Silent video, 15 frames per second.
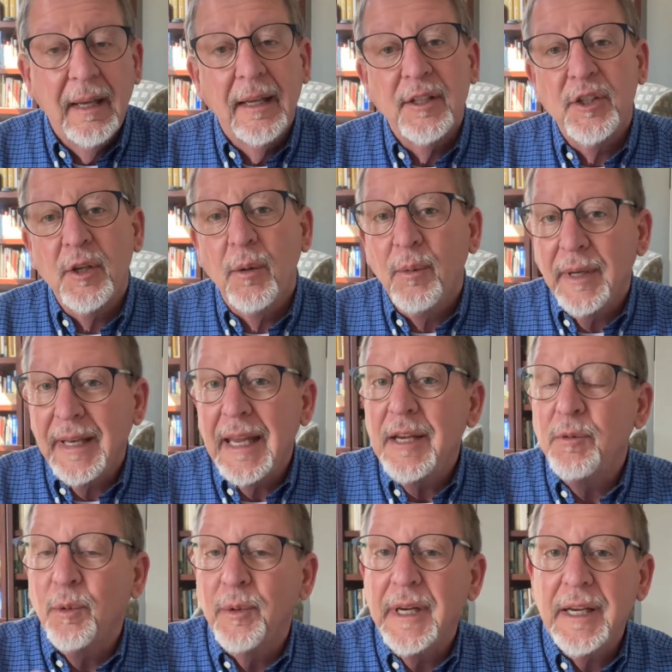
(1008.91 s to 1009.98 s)
And so when they
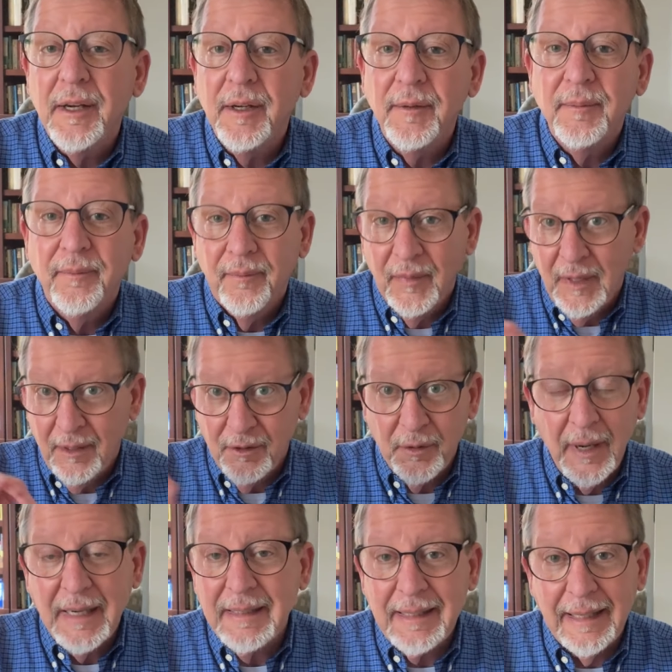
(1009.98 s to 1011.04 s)

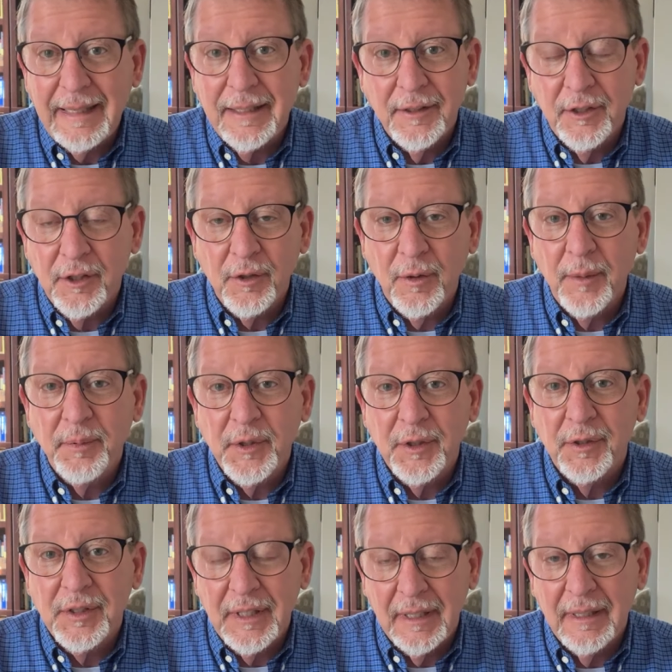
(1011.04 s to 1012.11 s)
retranslated the
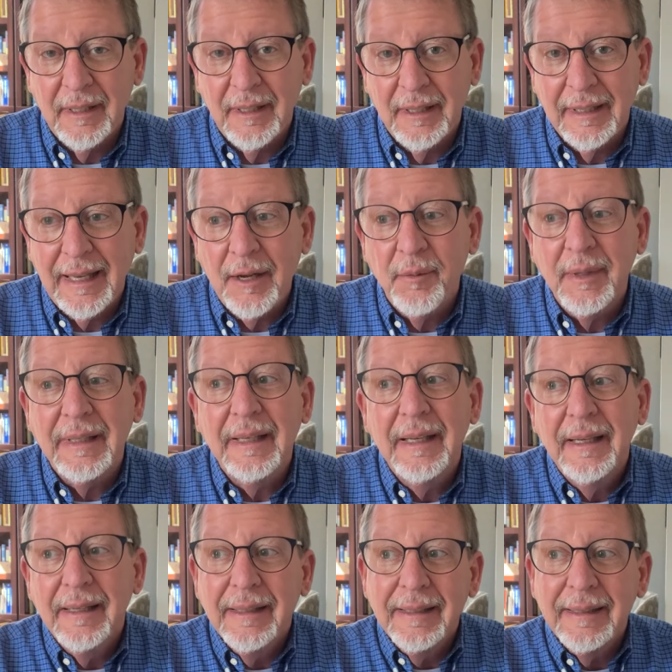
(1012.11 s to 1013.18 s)
scriptures, they would,
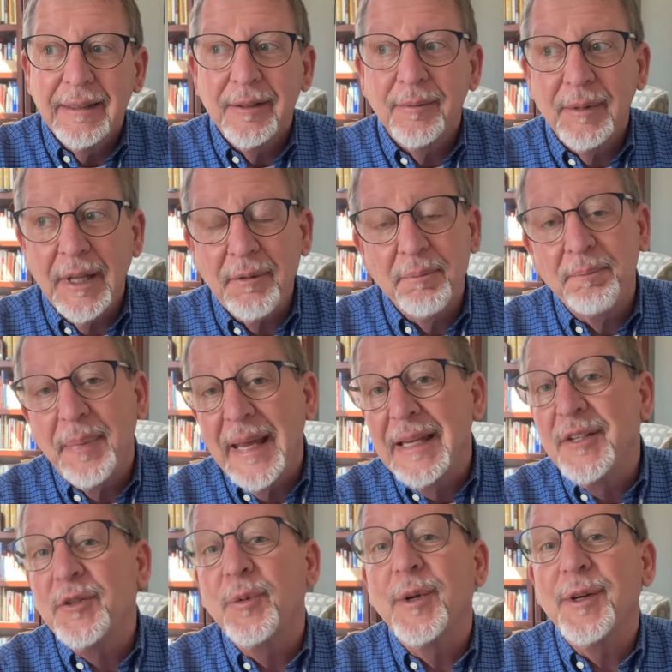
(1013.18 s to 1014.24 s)
they would
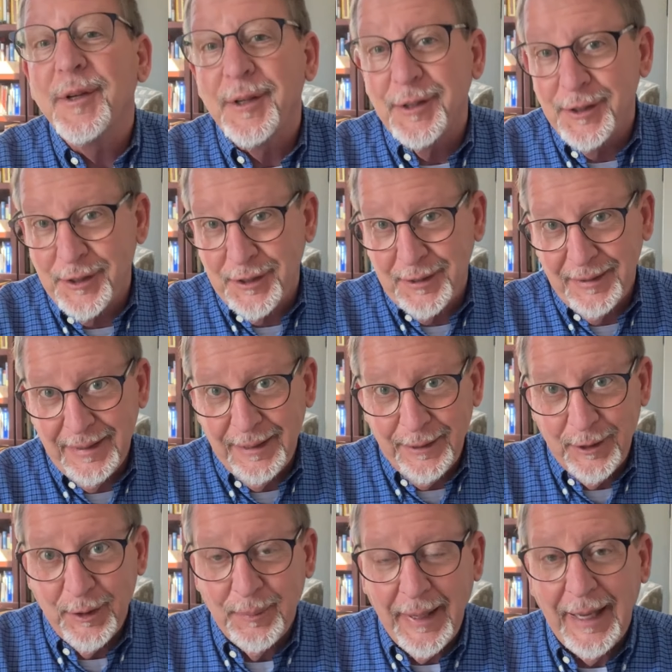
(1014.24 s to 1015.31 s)
bend words a
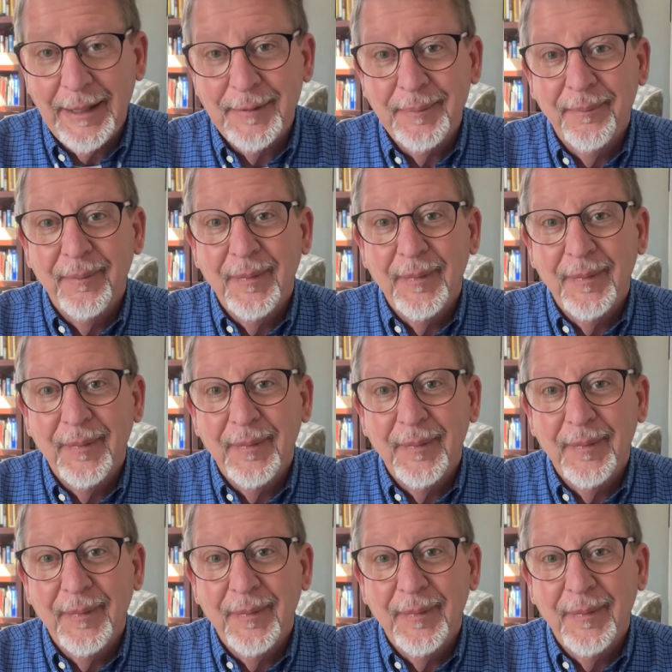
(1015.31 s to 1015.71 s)
little bit